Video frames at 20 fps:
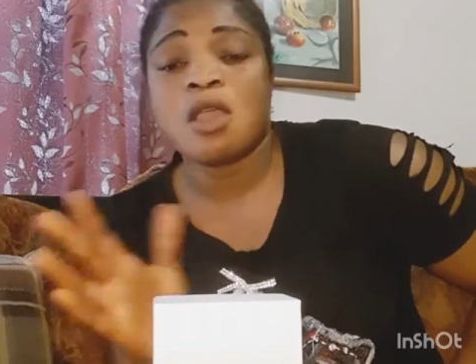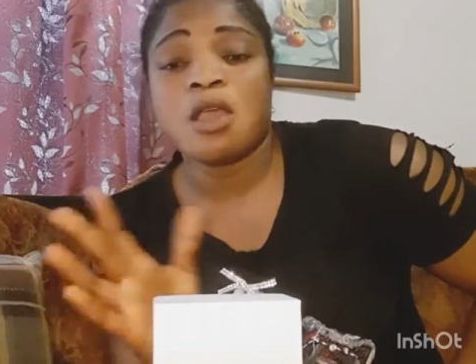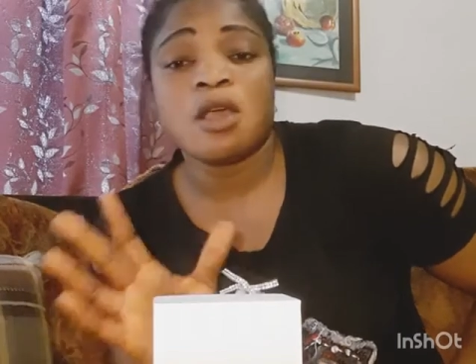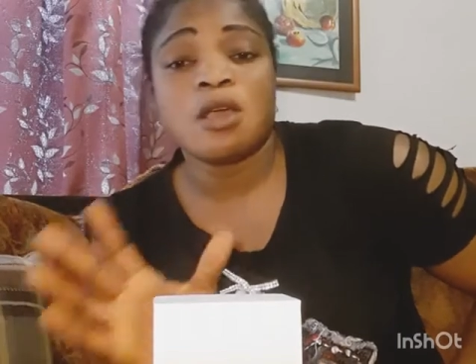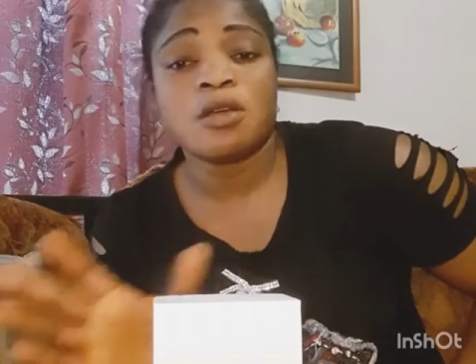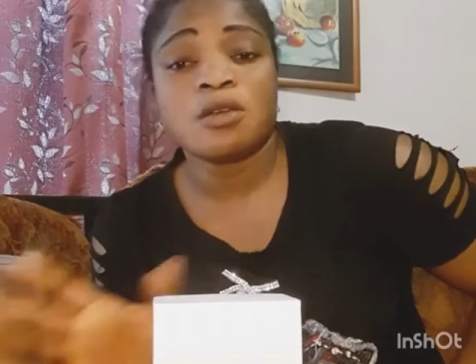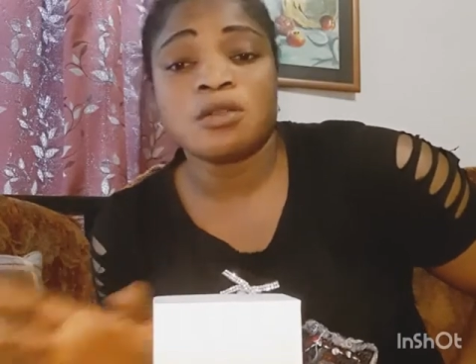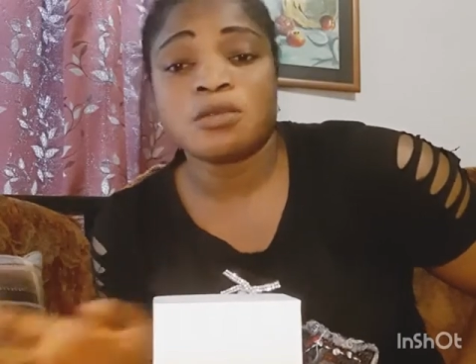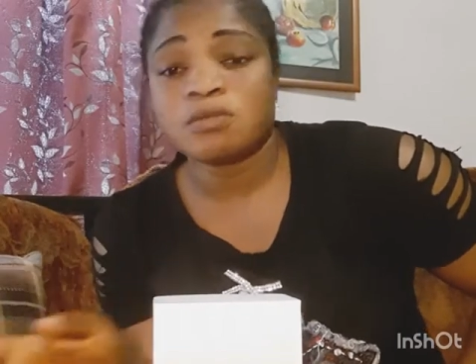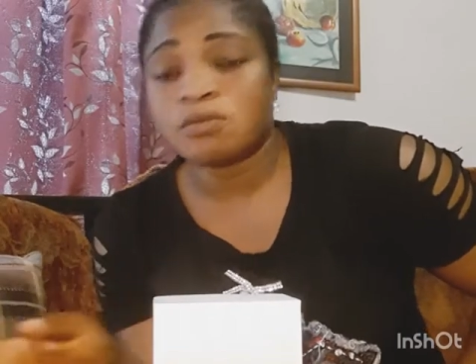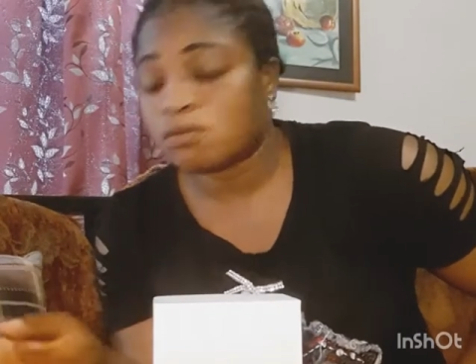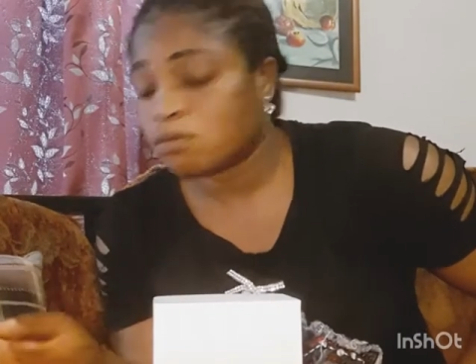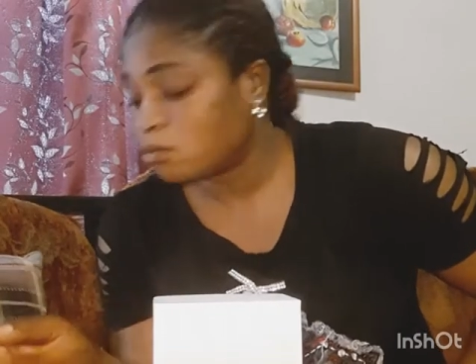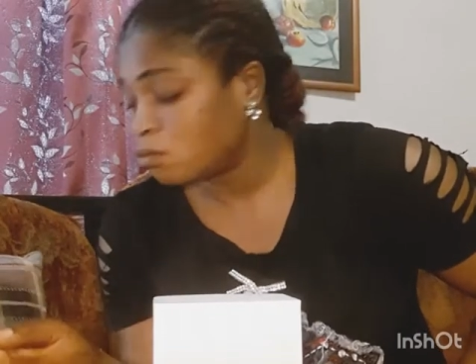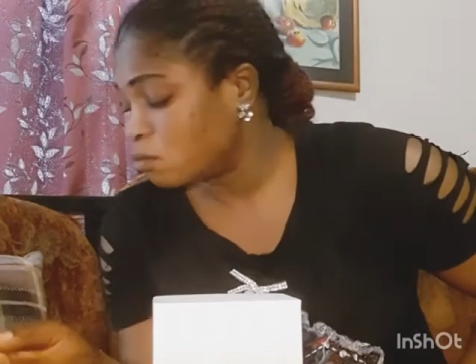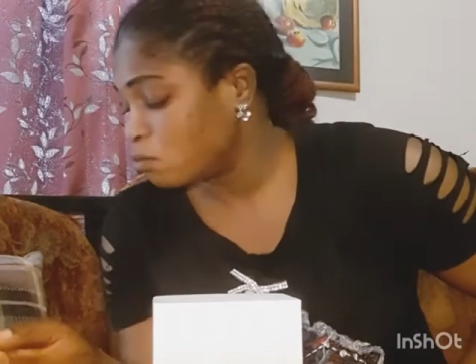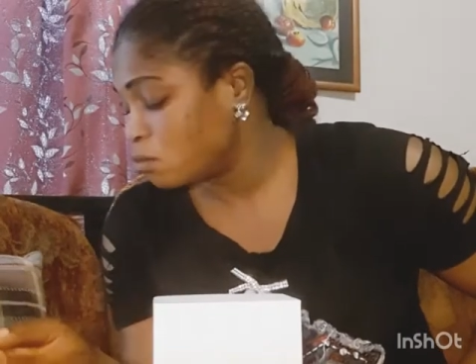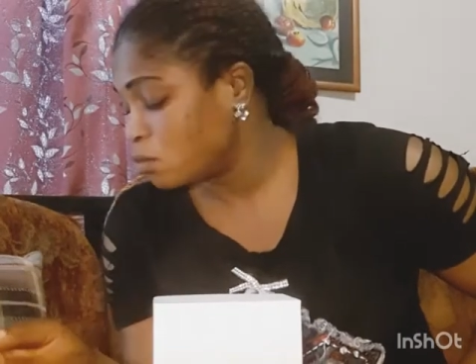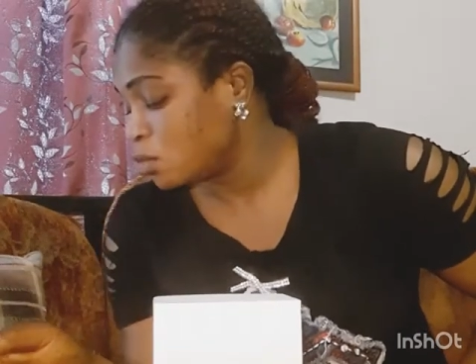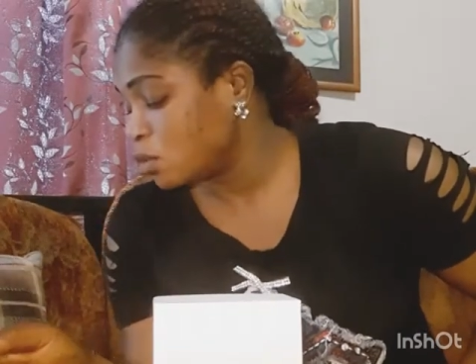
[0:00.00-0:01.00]

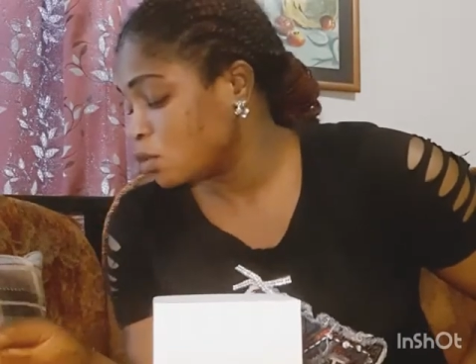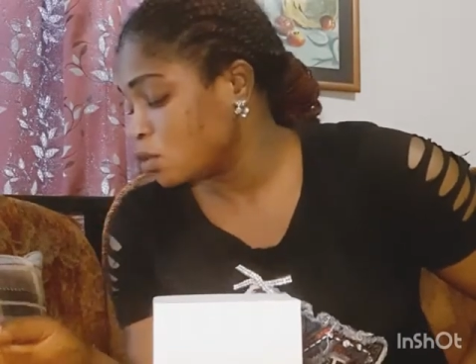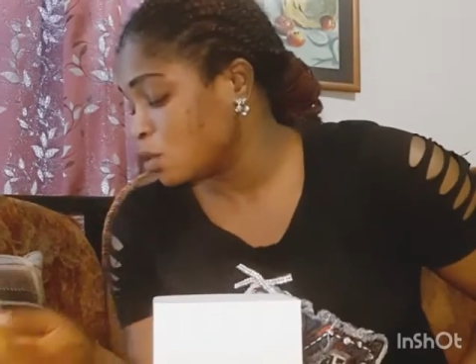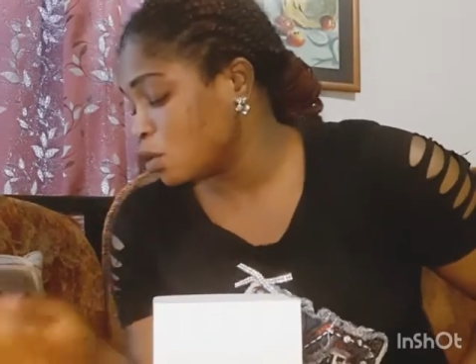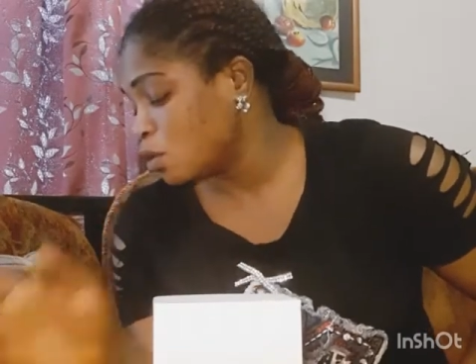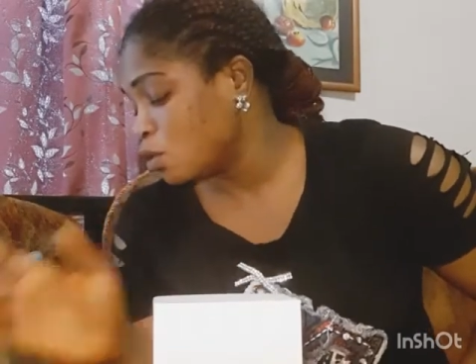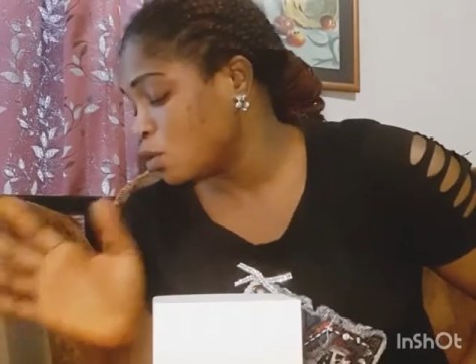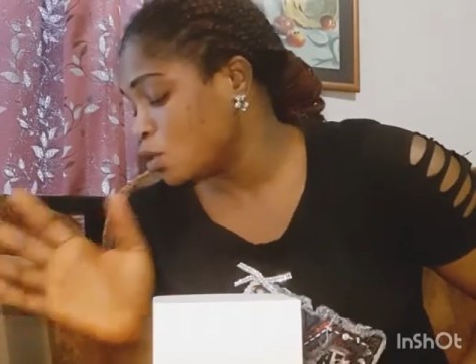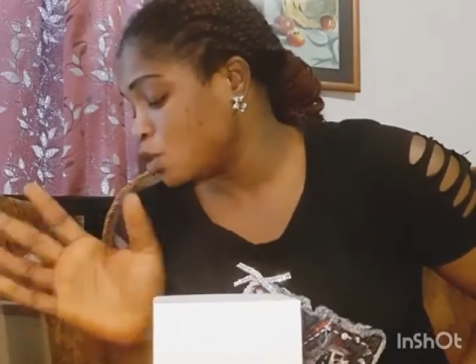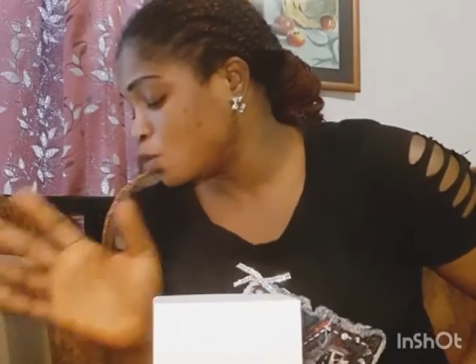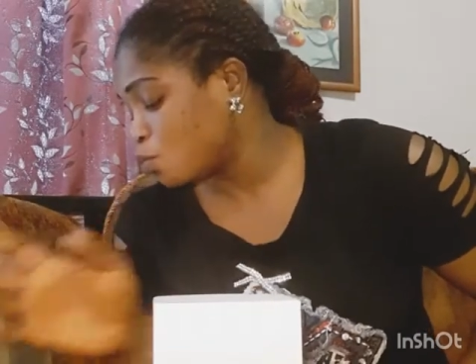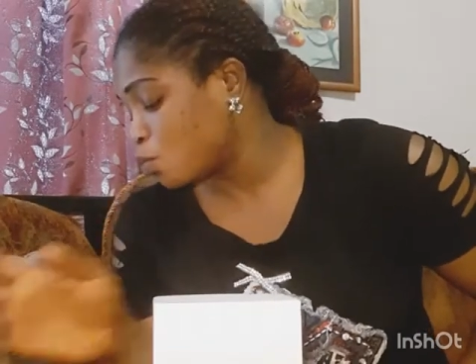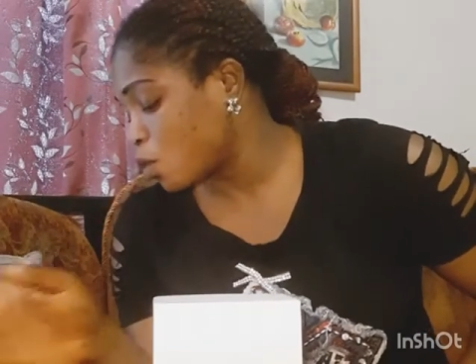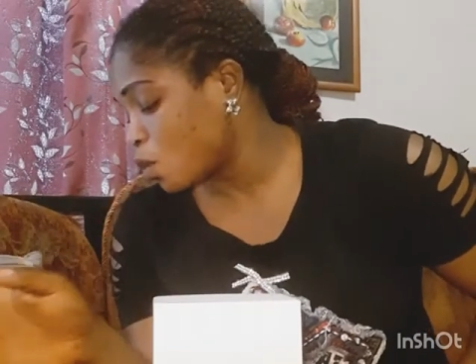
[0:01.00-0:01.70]
the